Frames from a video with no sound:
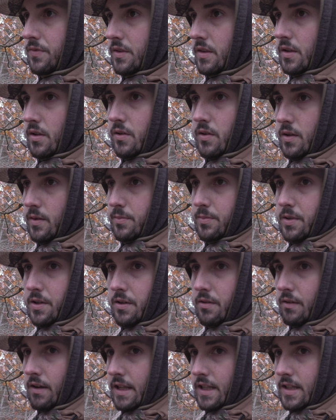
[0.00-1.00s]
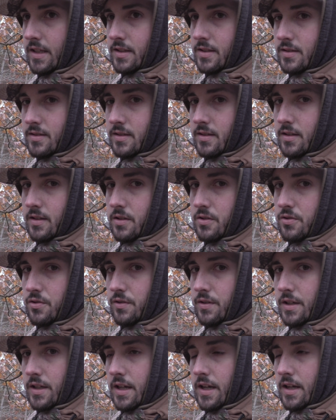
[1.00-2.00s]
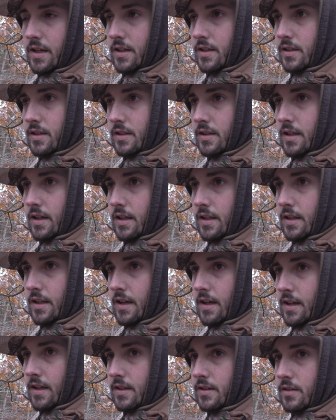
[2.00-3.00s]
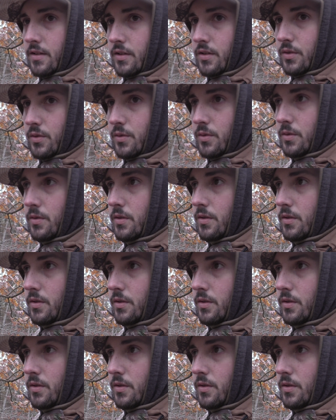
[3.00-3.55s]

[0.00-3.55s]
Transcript: They're up there right next to the tree I hunted that night too.